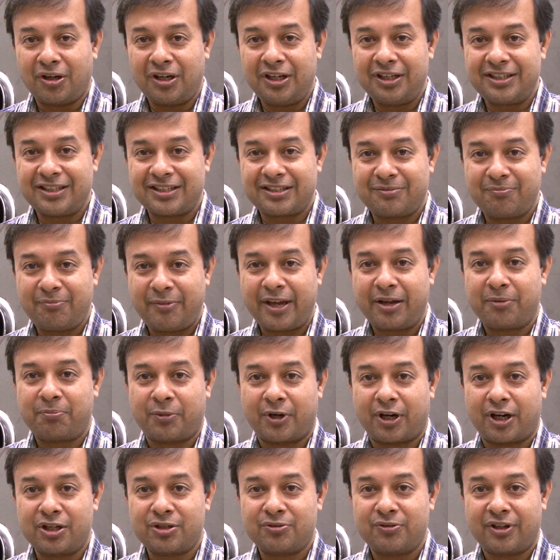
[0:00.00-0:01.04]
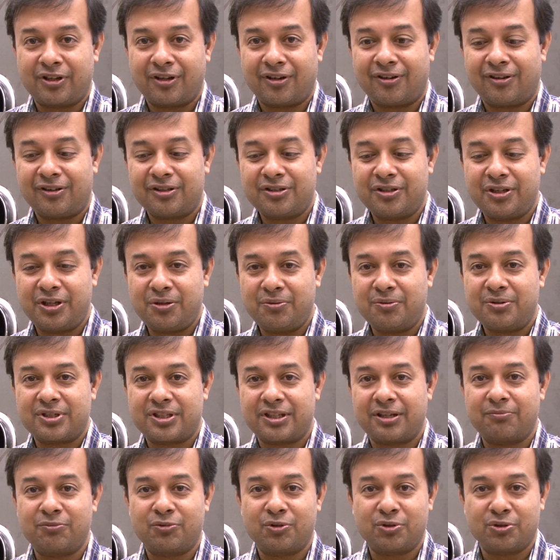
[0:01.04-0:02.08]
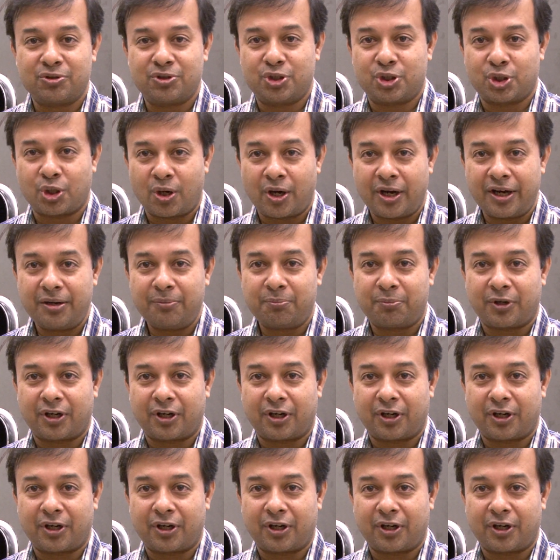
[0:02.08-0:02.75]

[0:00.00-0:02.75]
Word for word: only just make parts, we can also use them to join